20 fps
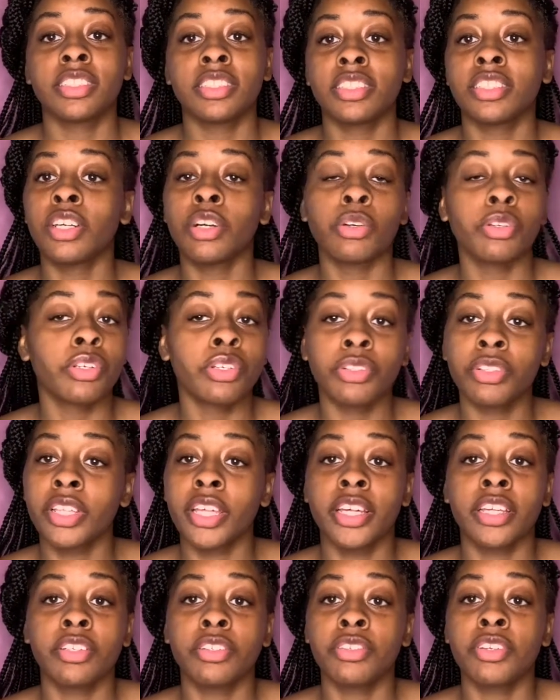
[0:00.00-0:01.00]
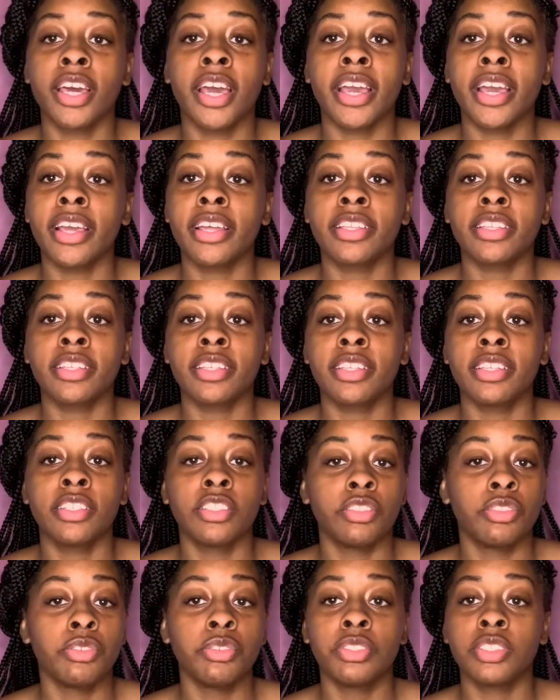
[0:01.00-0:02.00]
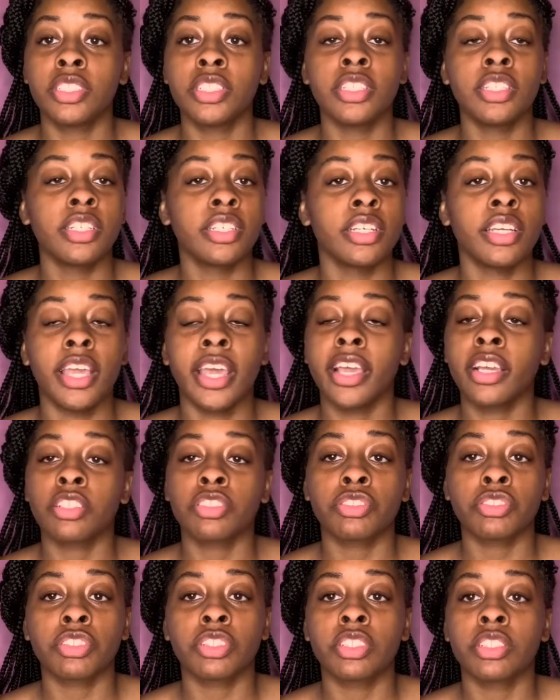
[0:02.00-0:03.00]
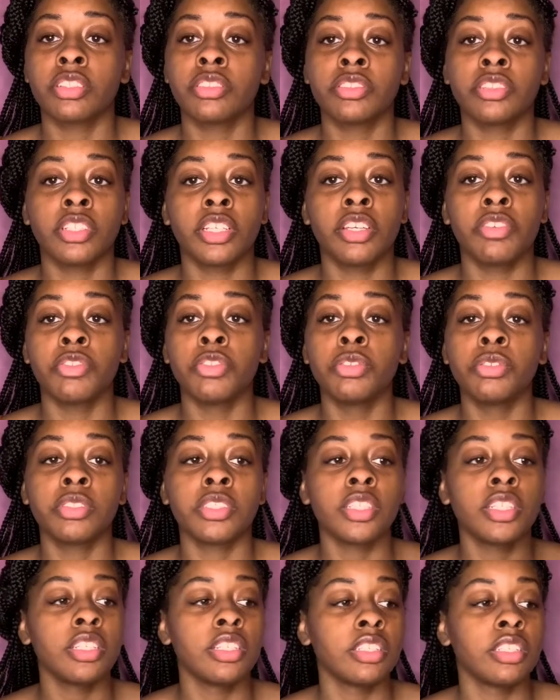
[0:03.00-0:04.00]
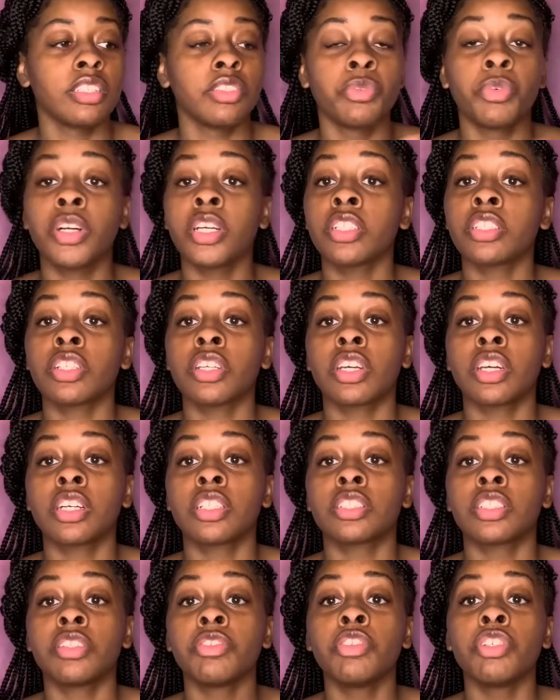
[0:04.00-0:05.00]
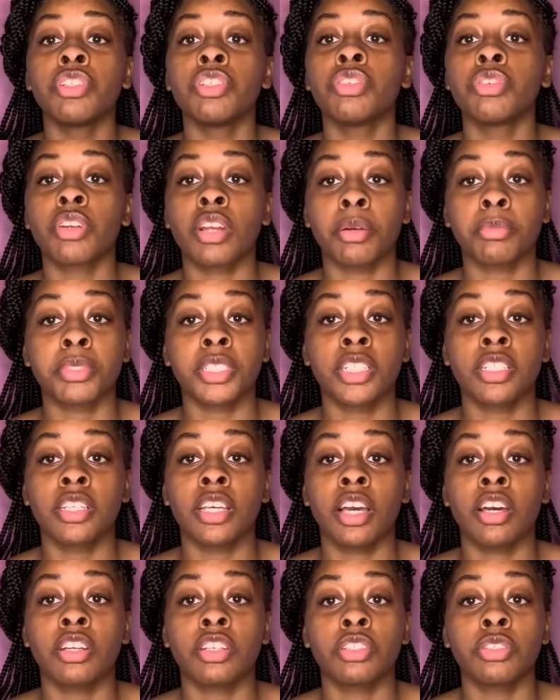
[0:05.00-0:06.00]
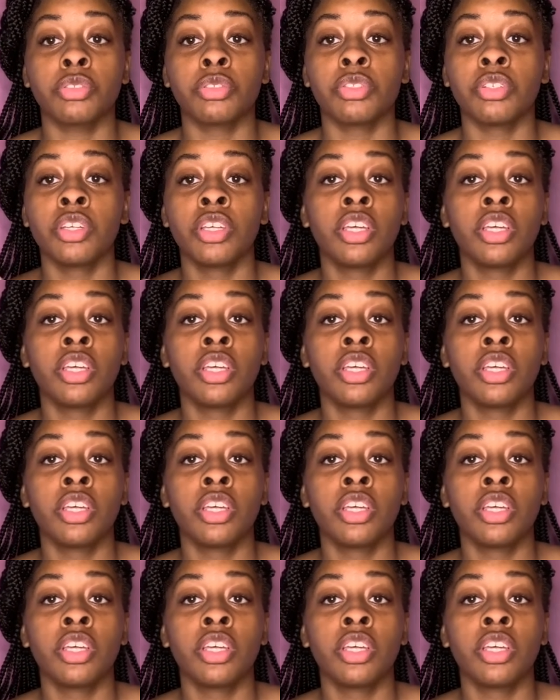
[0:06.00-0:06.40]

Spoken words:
Don't do that. Do not, if you see it extra, if you see once, because if you do what I'm telling y'all to do,